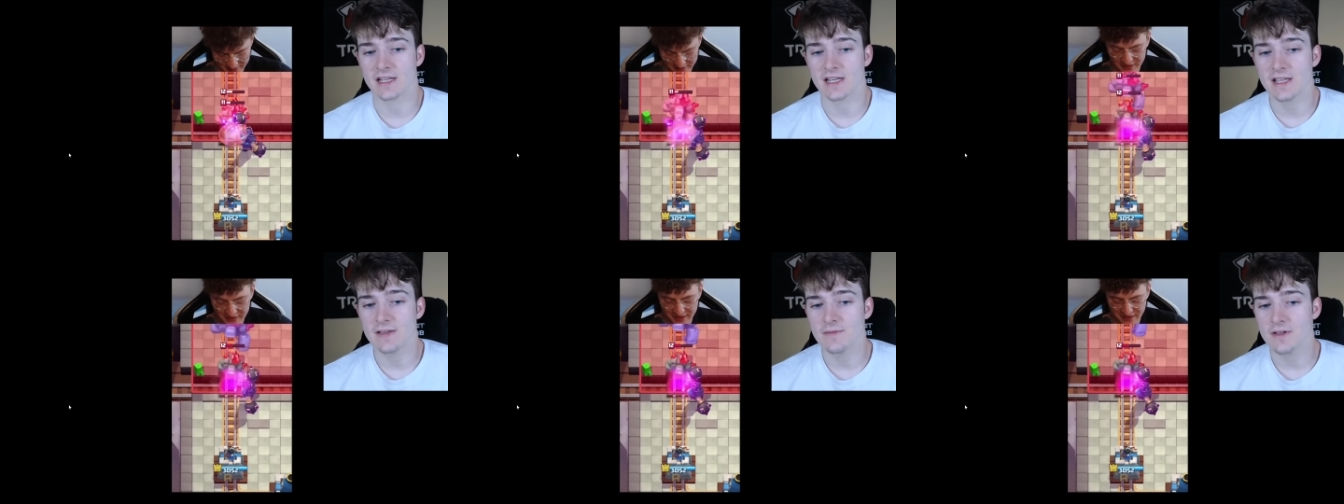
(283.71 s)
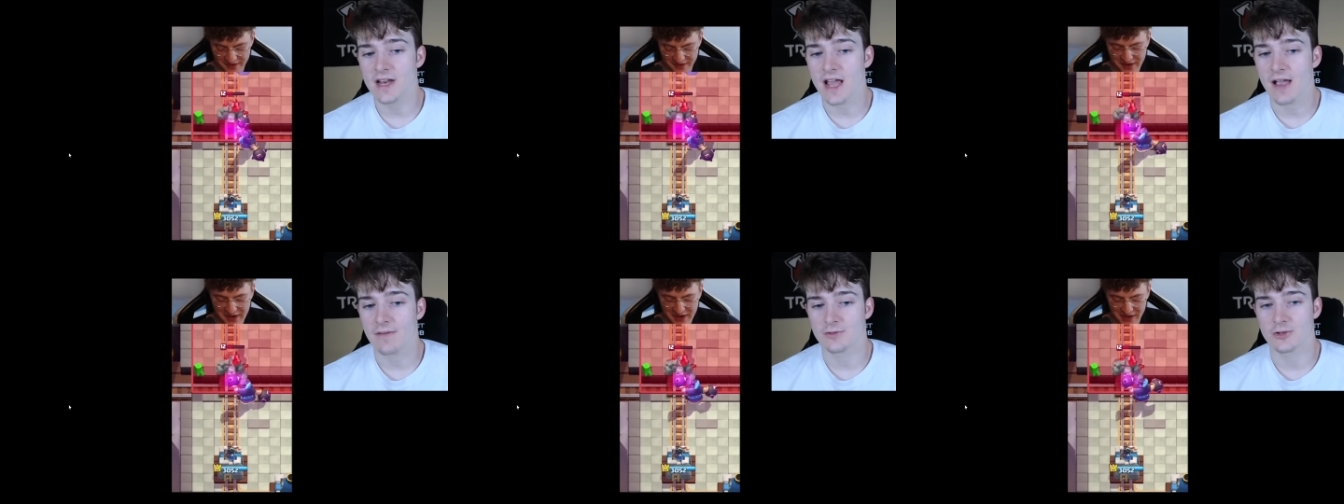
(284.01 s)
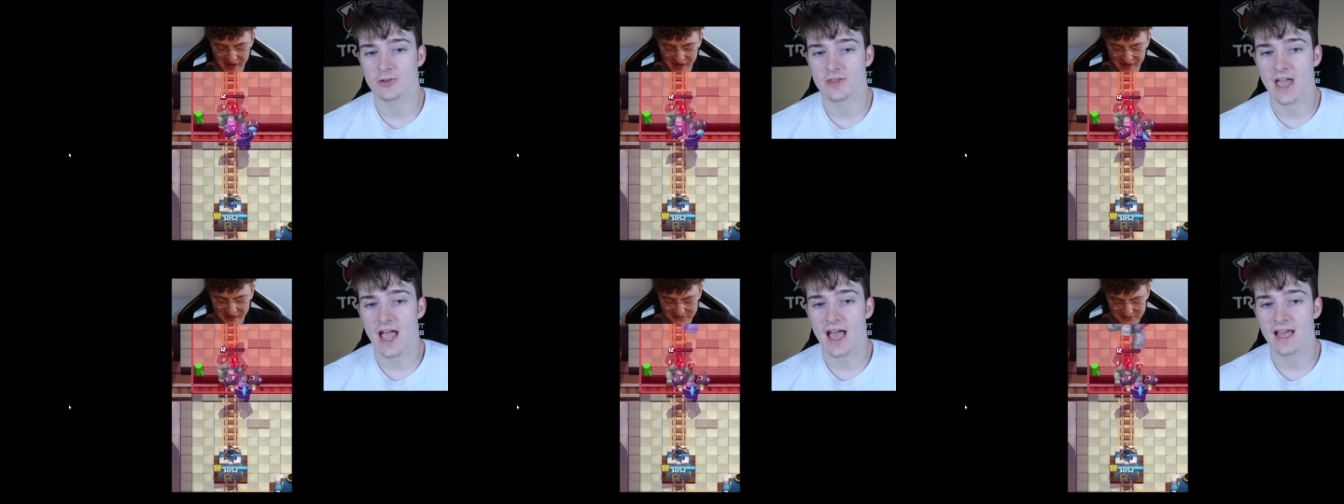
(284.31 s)
And even
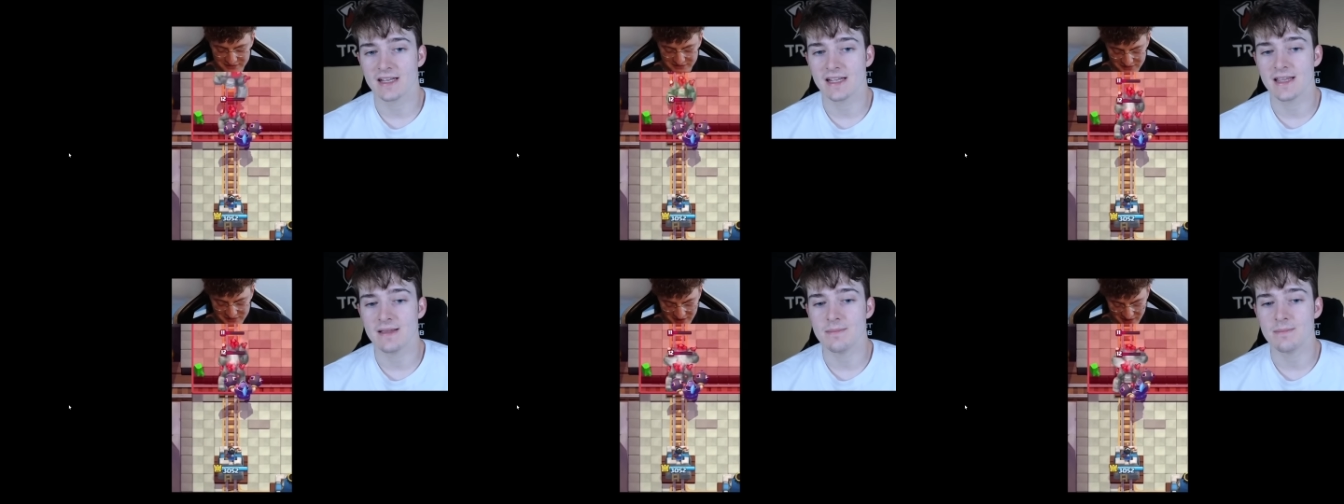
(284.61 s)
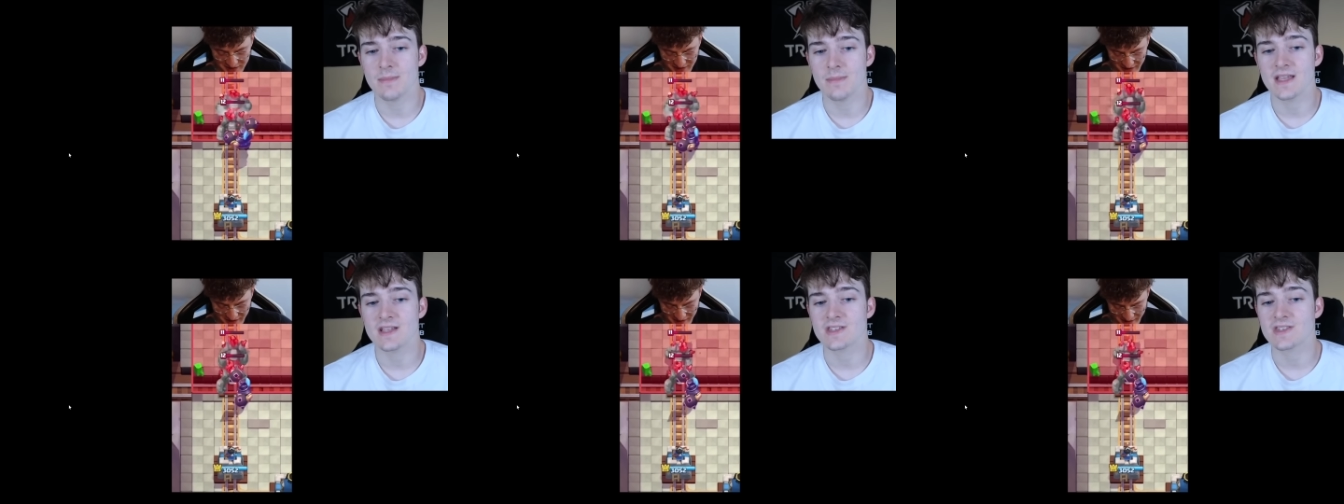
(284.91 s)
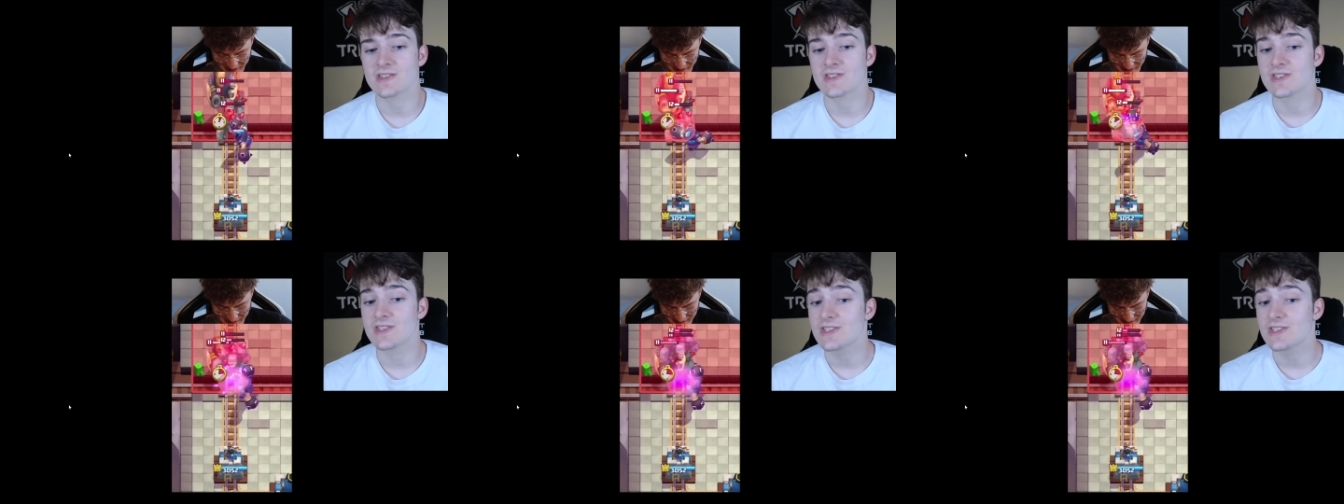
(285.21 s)
after that, it may
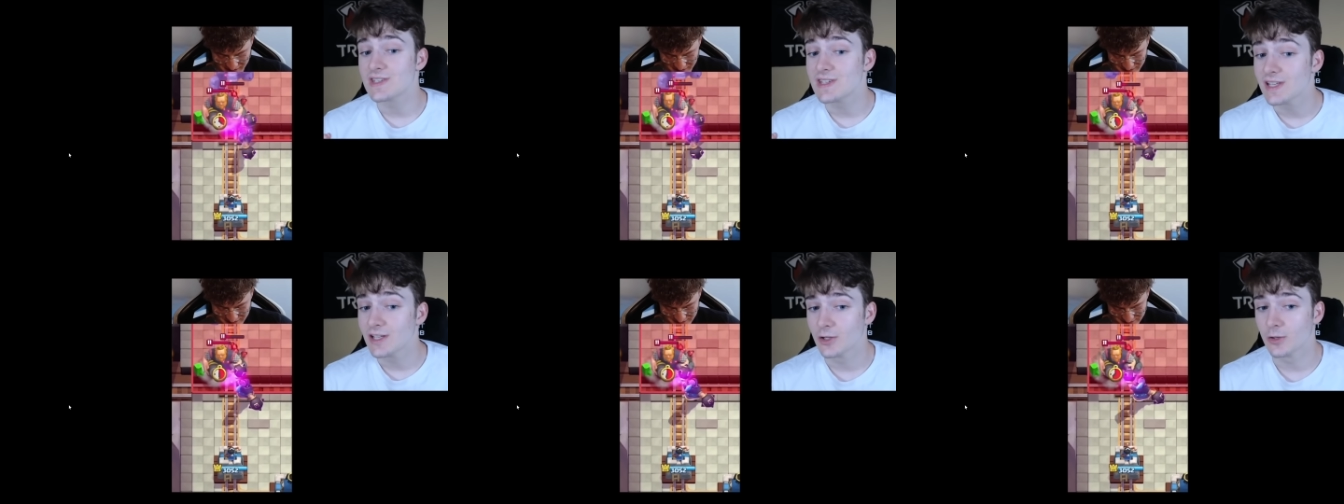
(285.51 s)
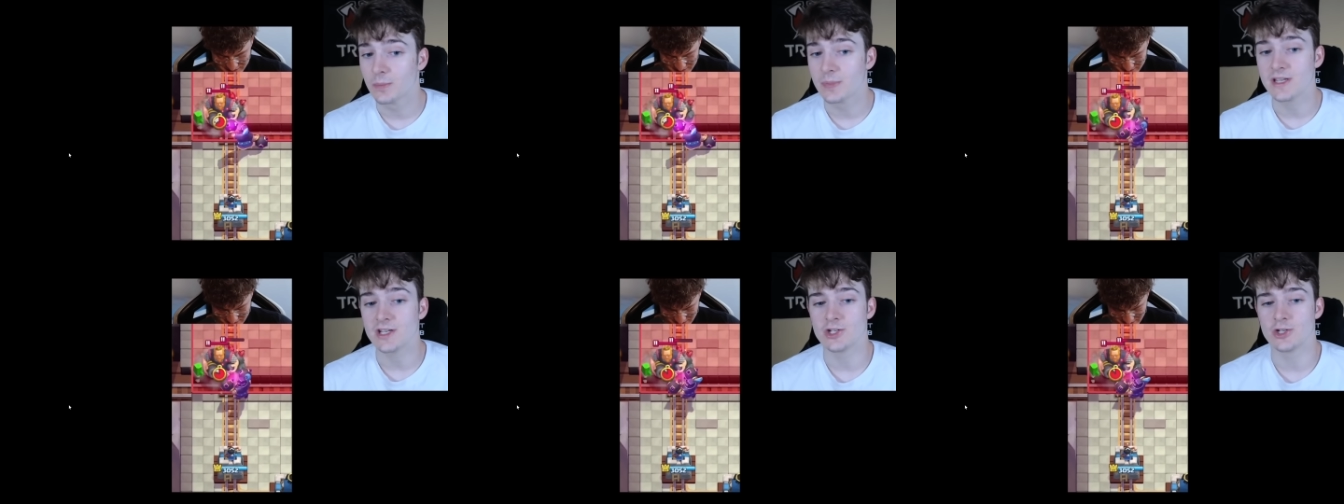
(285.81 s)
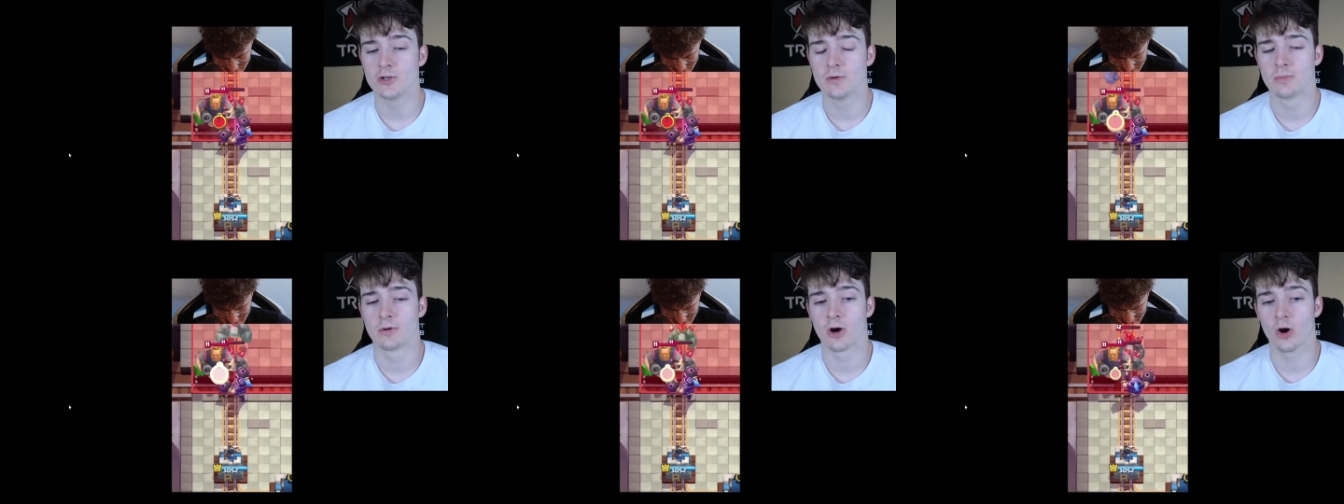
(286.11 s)
still be
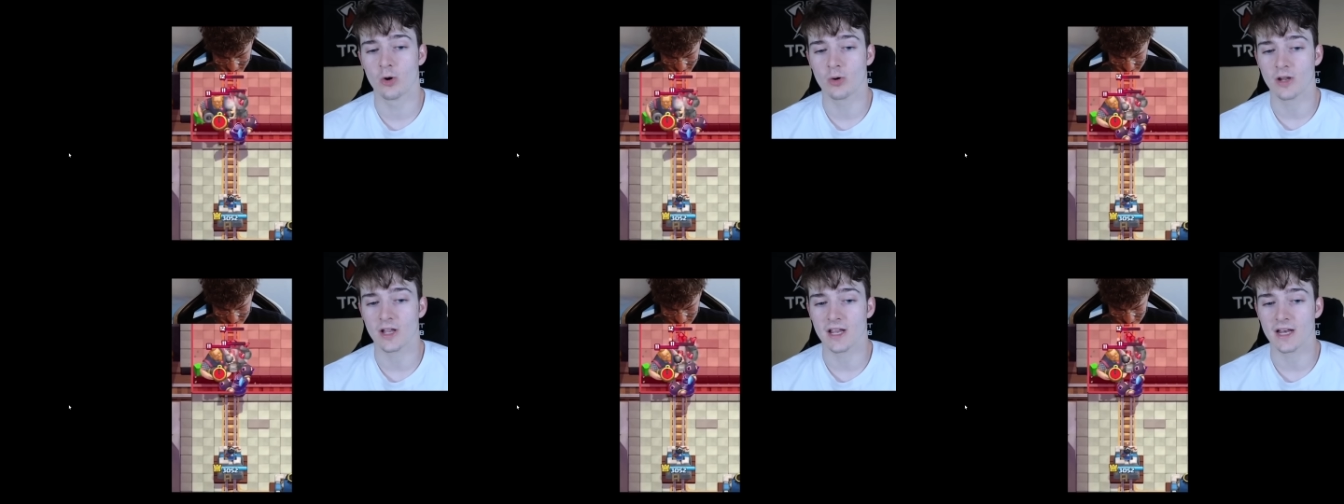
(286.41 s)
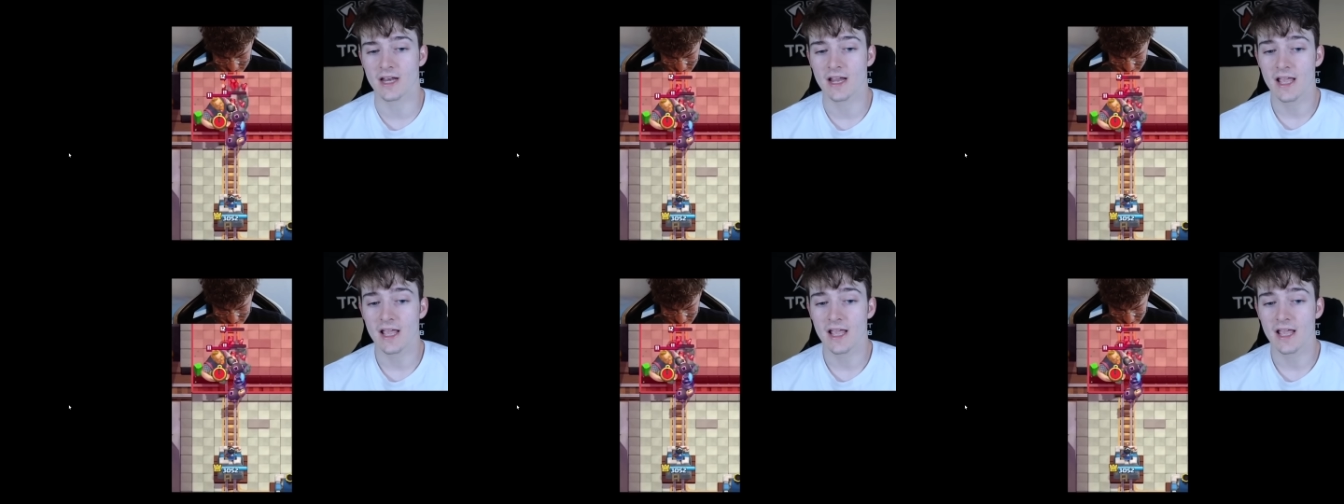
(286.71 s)
too broken,